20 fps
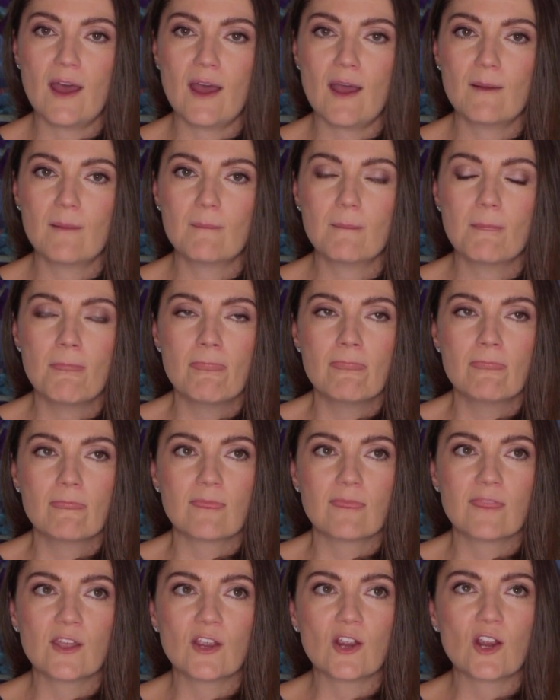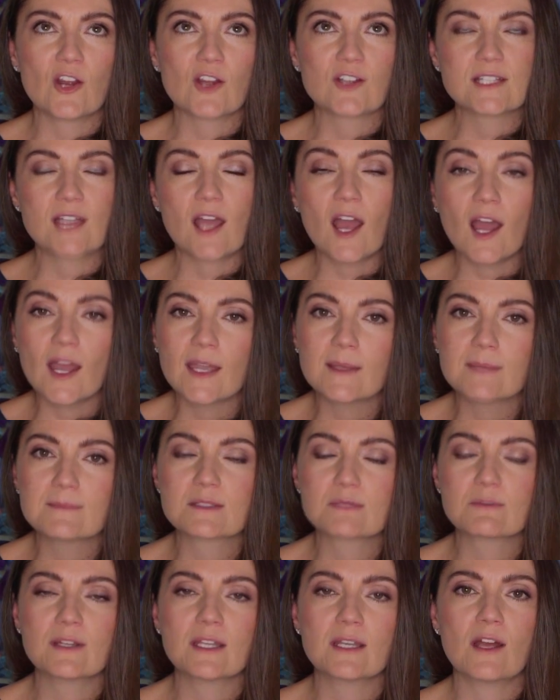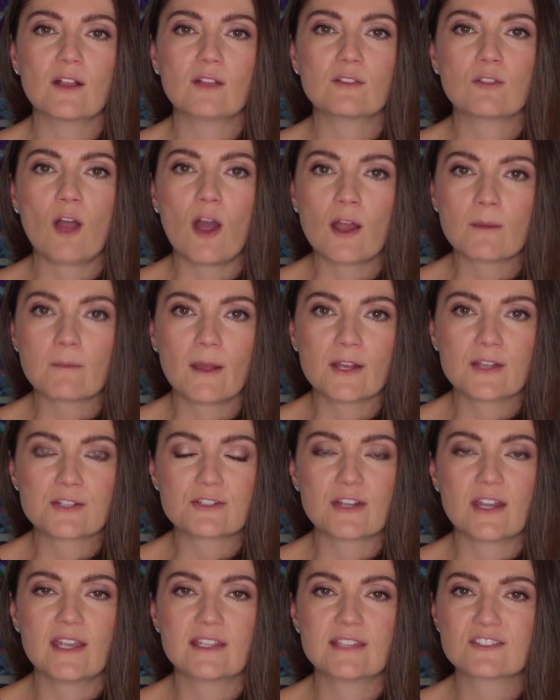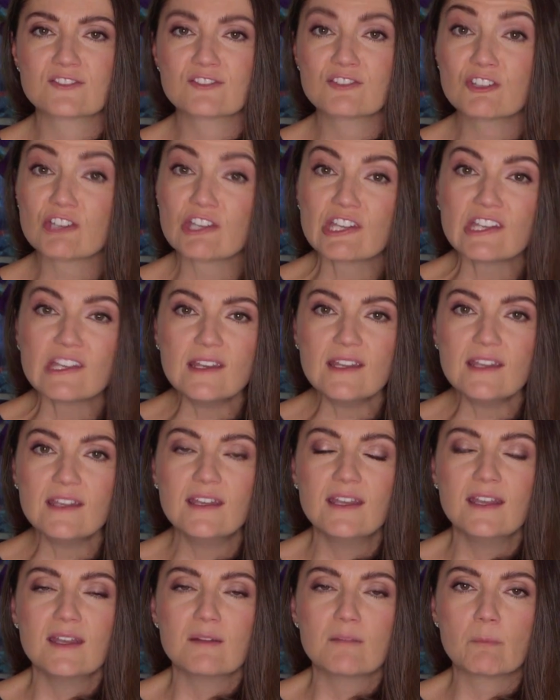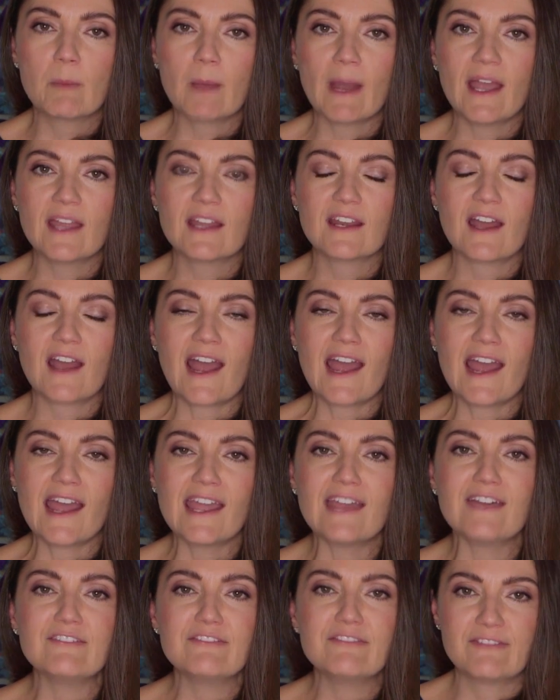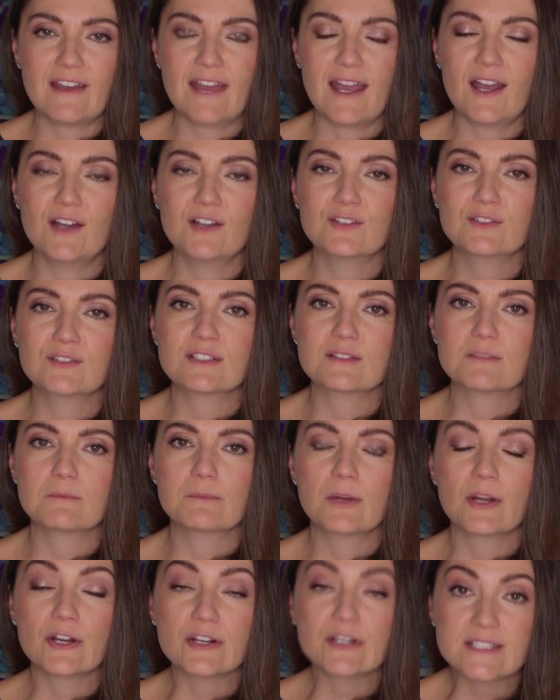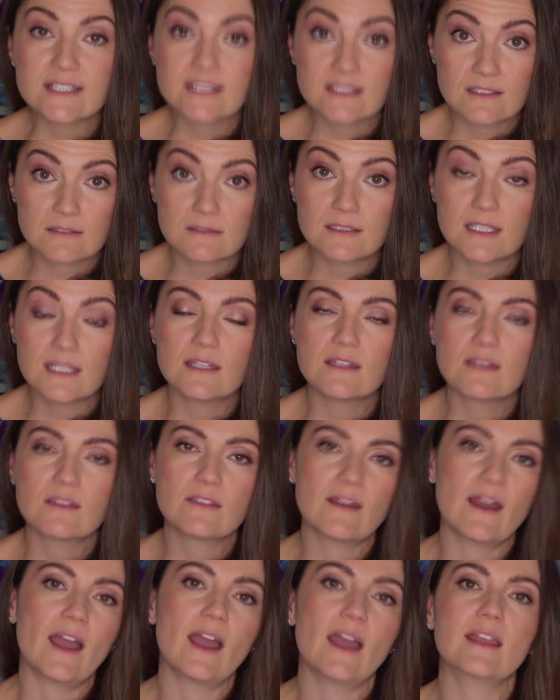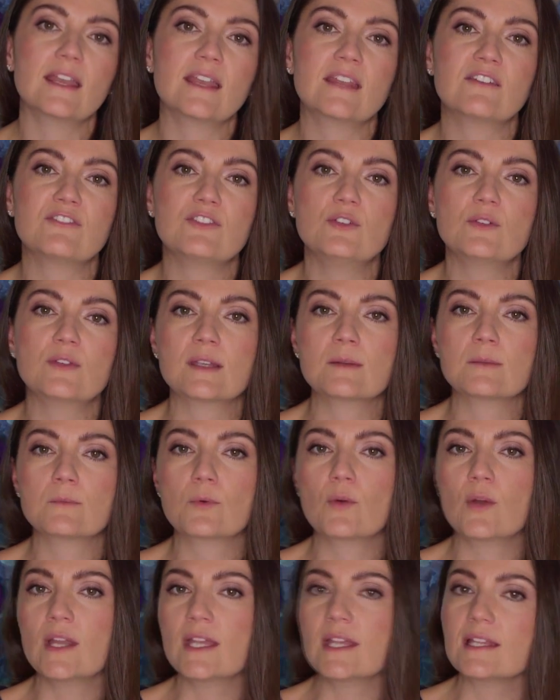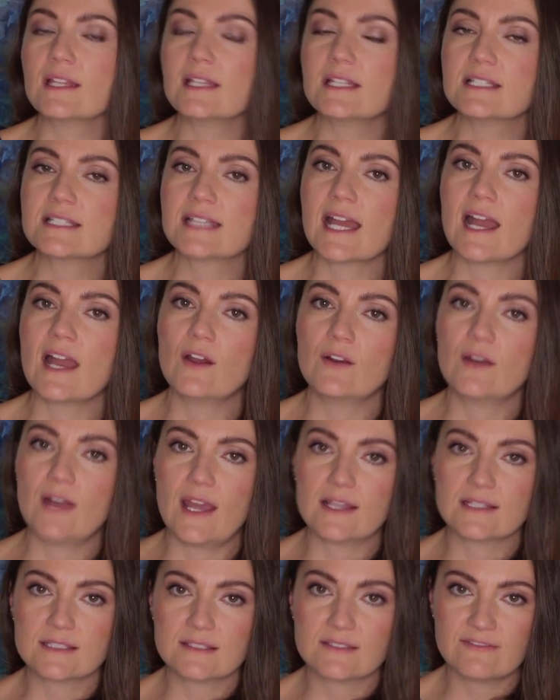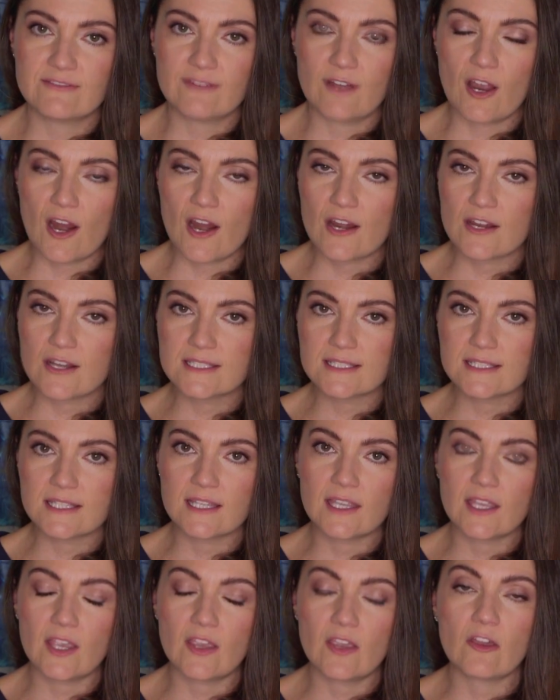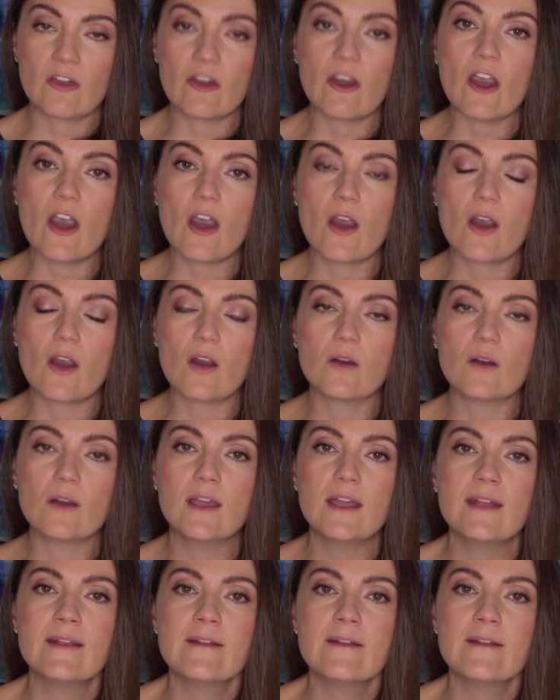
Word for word: Um, there are times when a long mantra is good, but I have found personally that if you can boil it down as far as it can go,